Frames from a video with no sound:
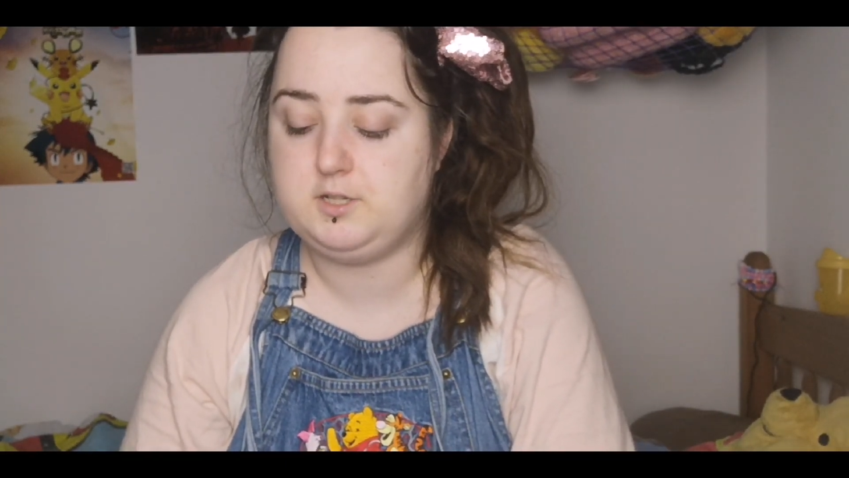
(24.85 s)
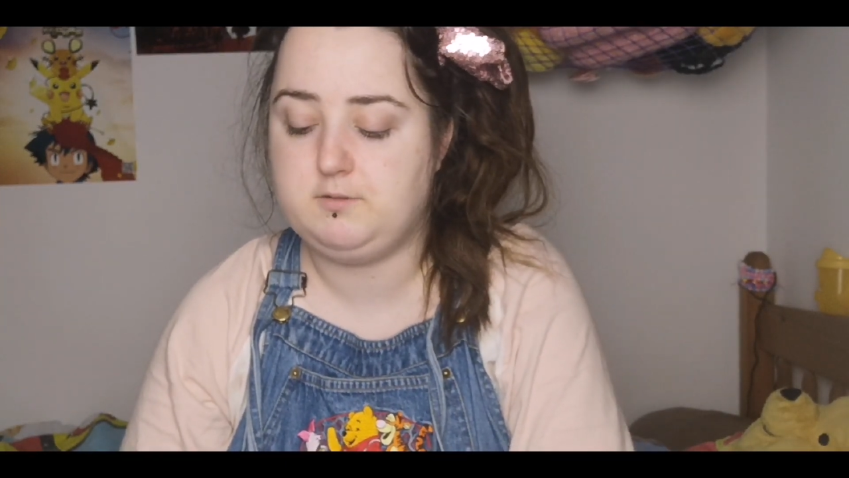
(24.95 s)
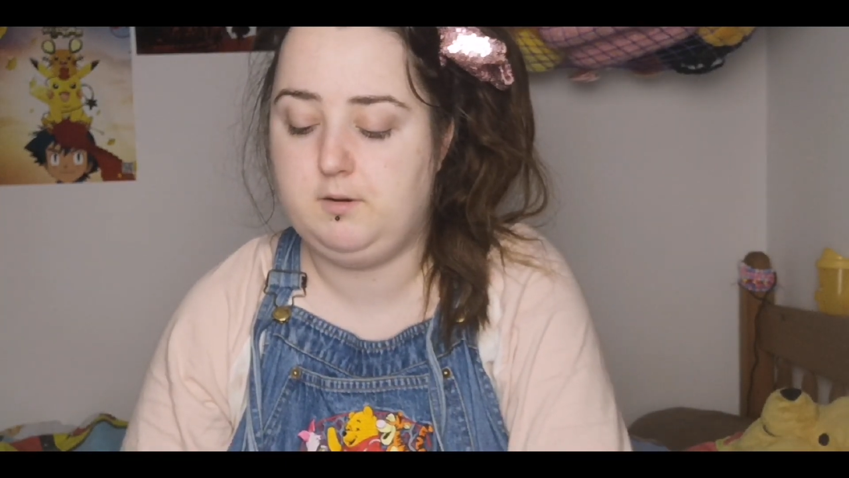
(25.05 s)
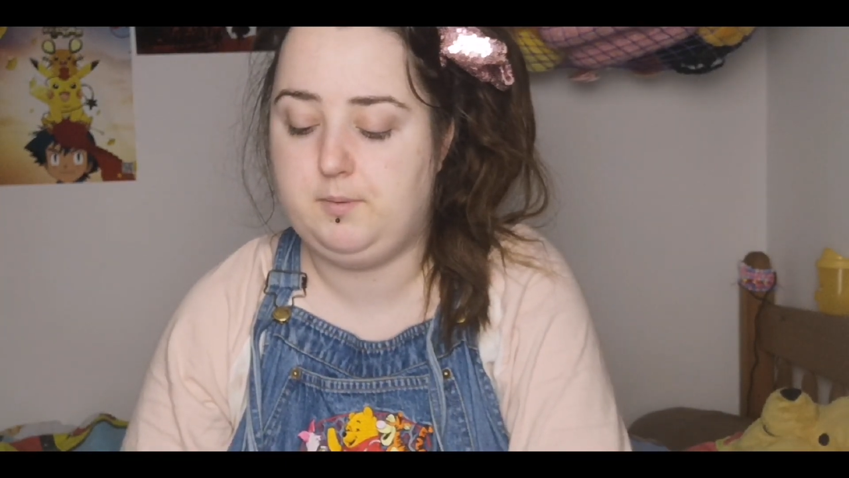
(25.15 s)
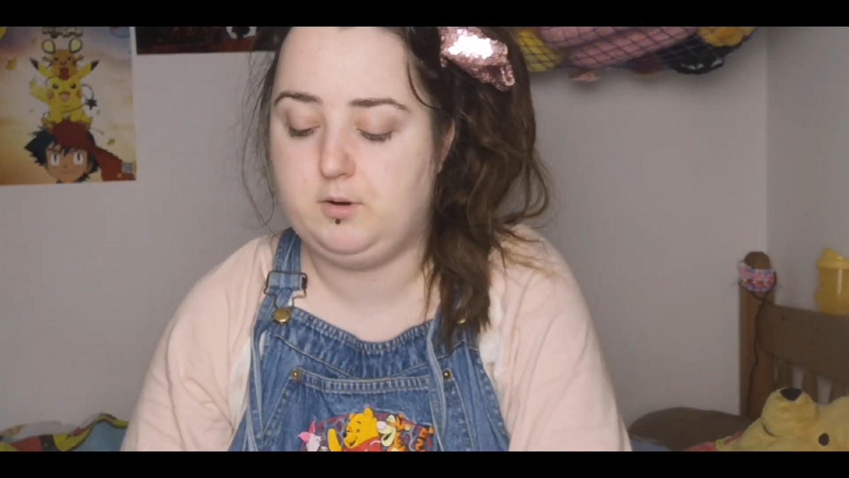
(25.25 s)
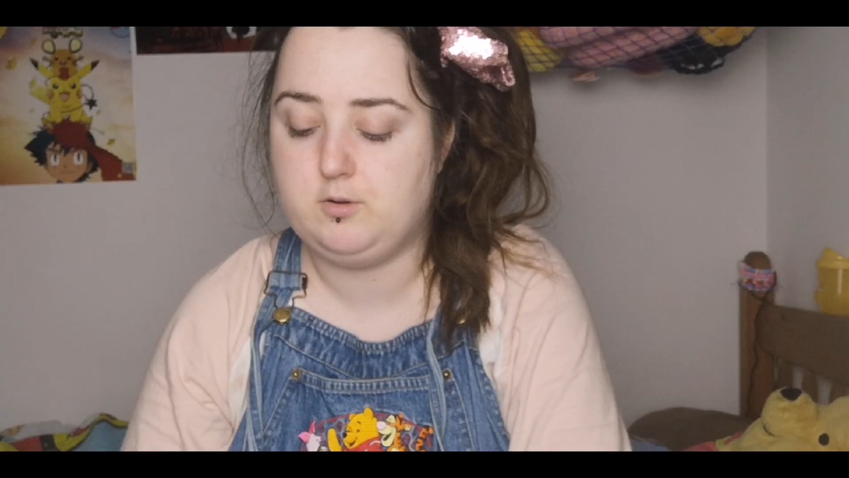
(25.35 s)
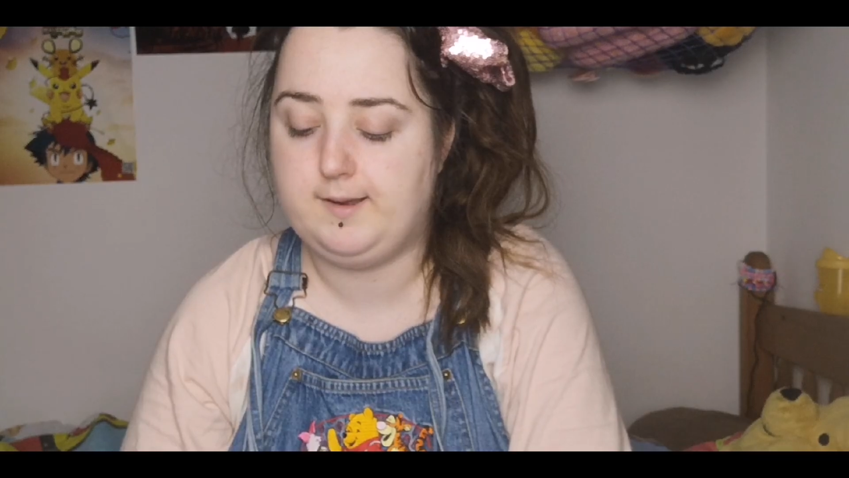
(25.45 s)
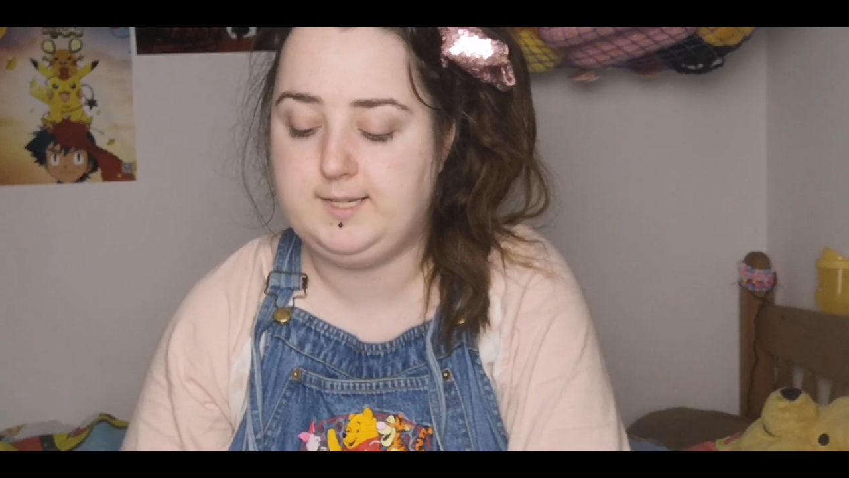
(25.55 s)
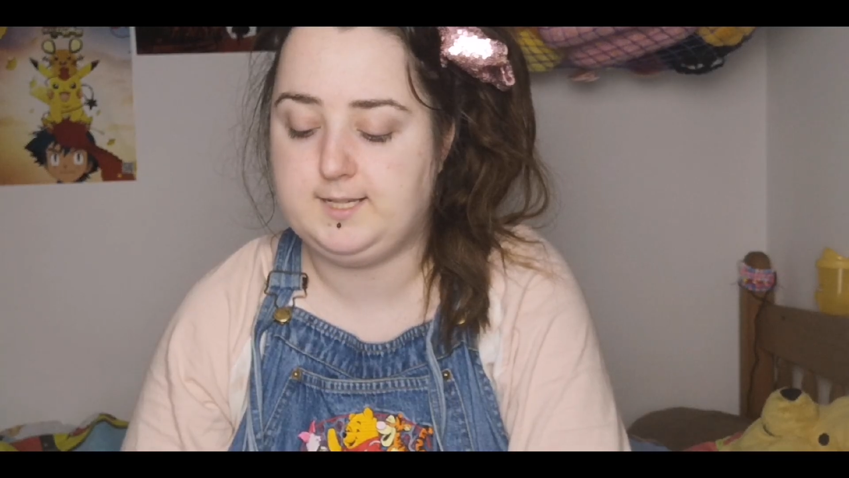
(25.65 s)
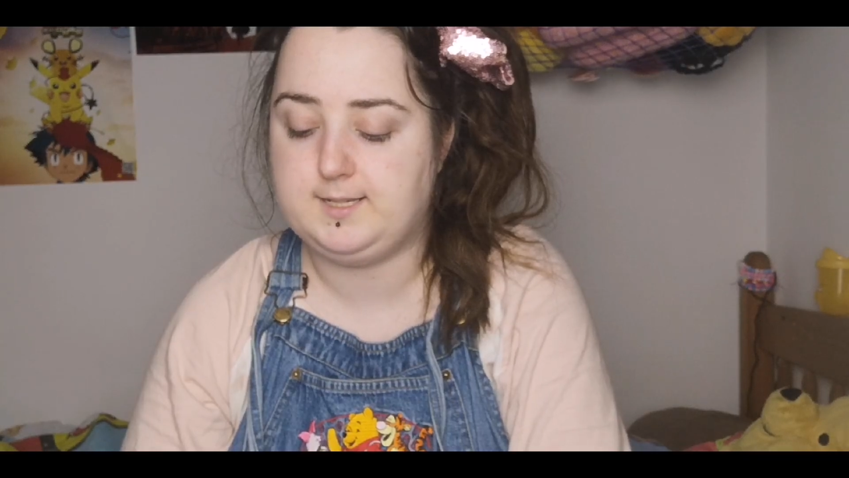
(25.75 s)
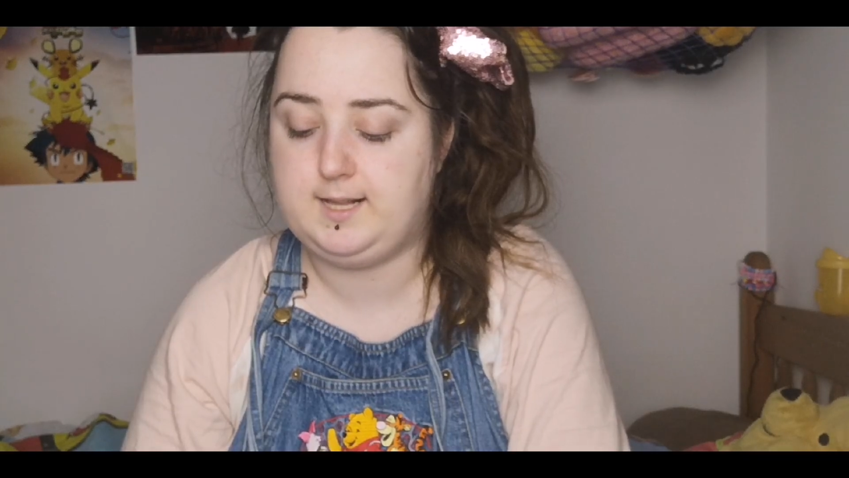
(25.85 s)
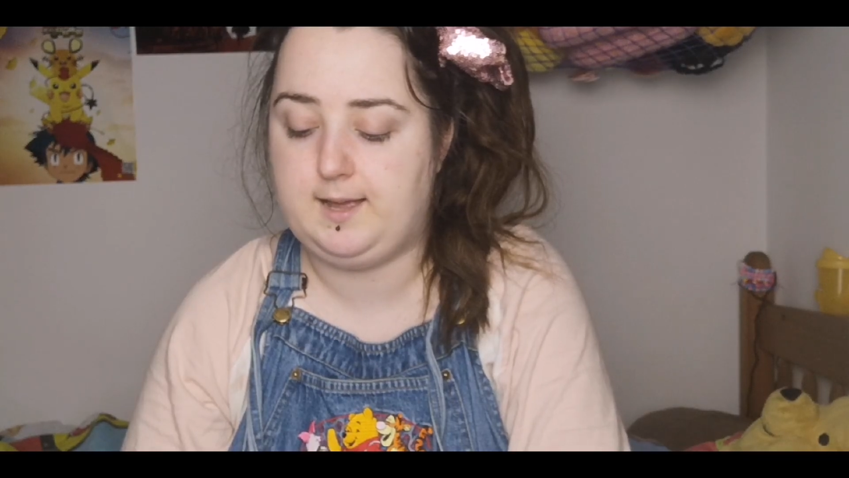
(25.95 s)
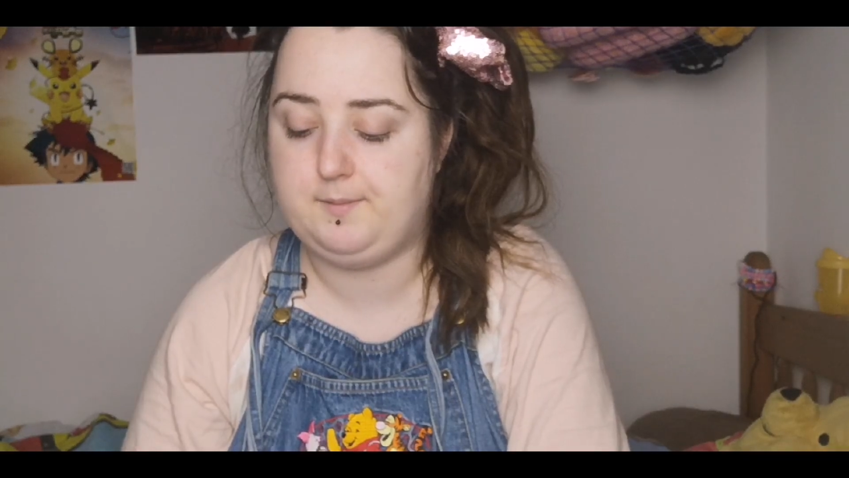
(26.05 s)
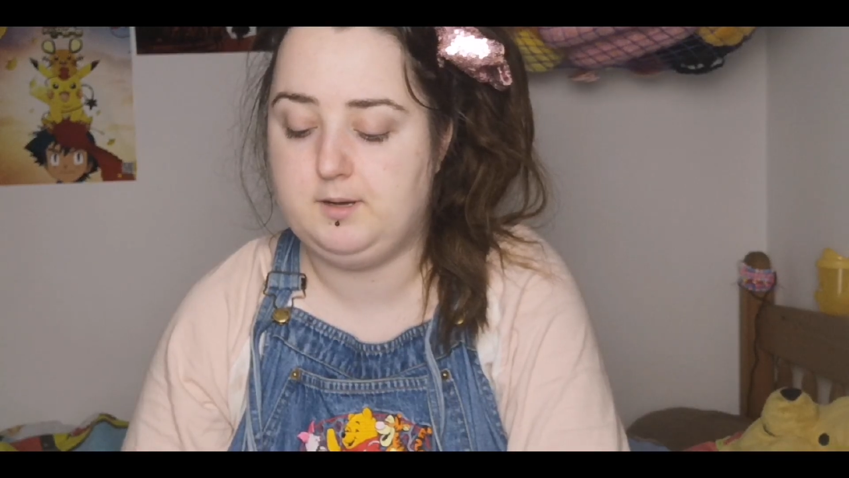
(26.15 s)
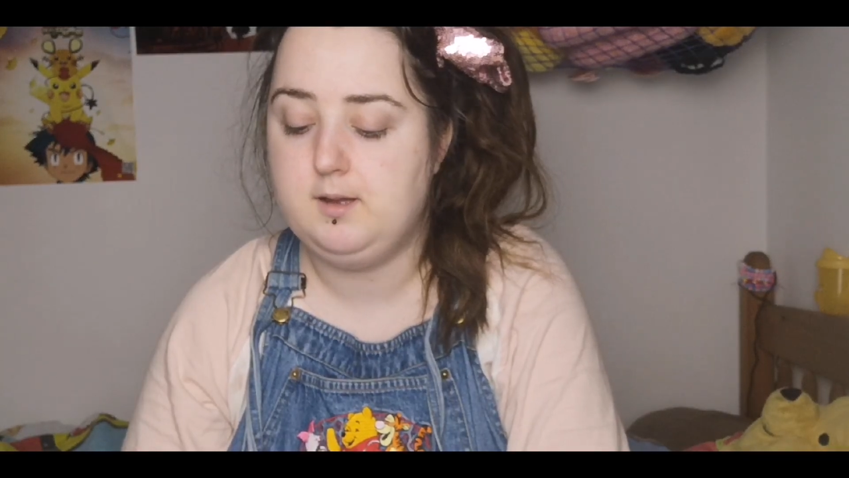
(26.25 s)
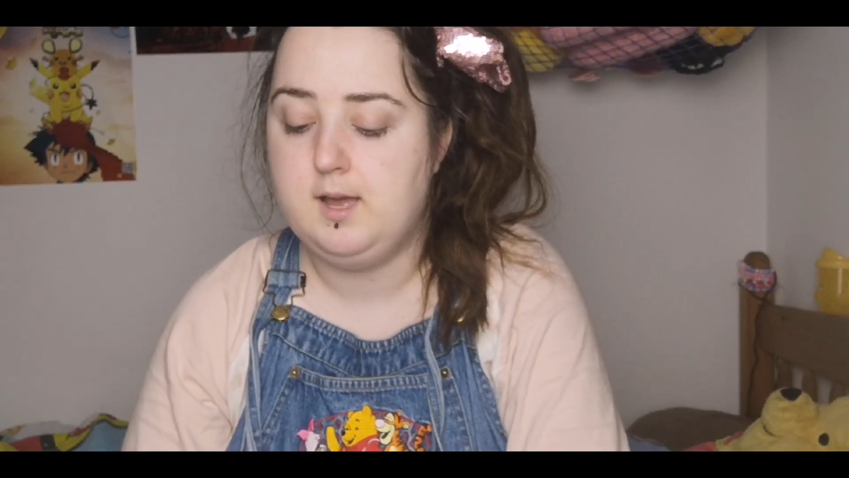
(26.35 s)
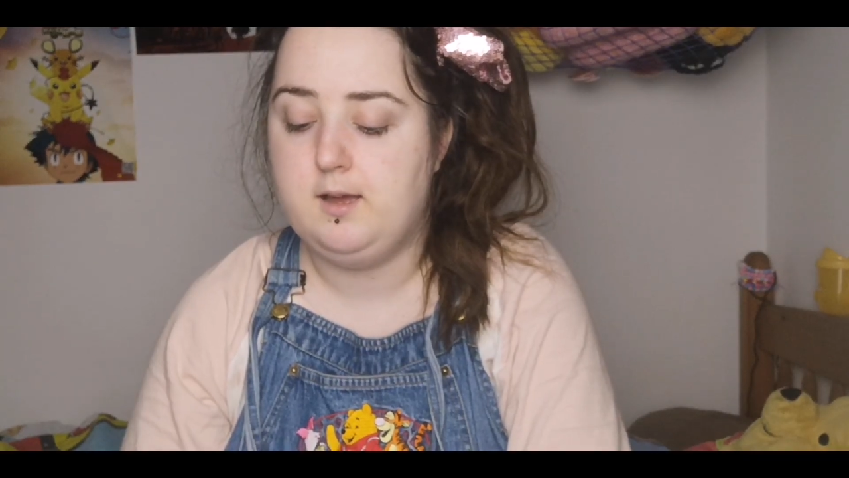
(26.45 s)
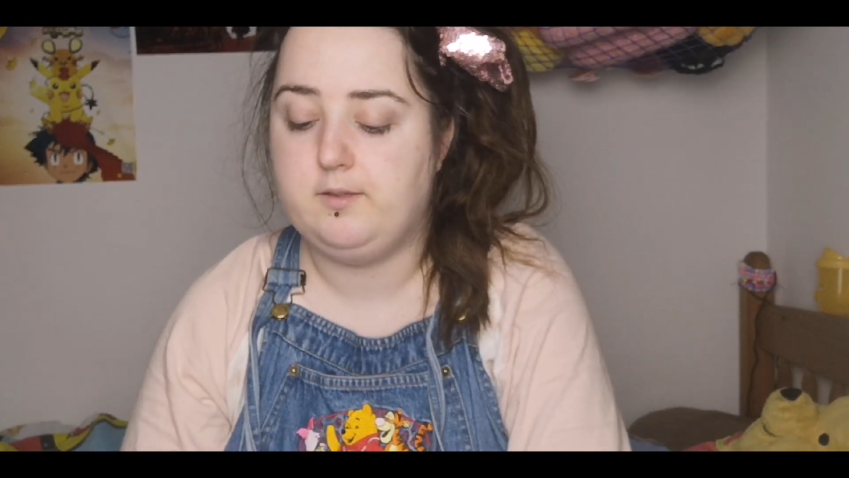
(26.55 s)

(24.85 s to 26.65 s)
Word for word: just want to put a quick disclaimer.